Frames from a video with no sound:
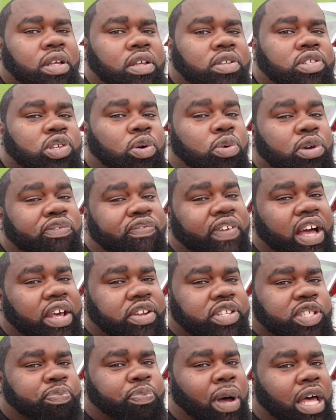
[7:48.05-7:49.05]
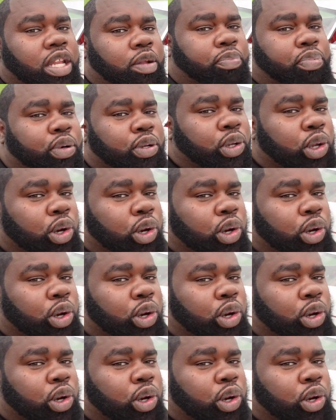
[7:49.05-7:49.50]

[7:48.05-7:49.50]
So we found a spot to pull